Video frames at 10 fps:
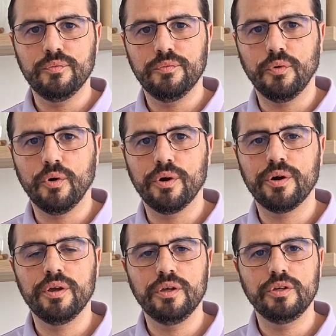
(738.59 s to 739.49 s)

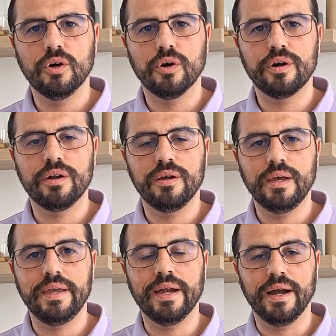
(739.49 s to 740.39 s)
for your
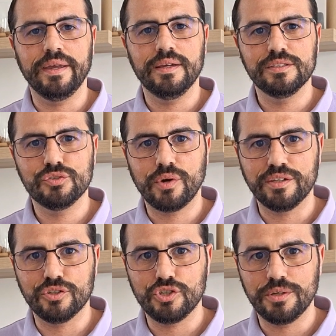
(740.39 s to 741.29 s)
AI
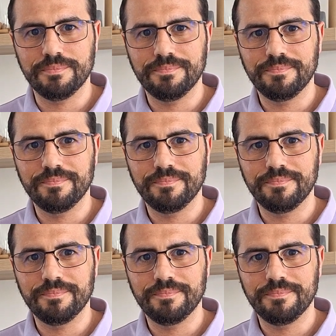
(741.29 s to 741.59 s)
strategy.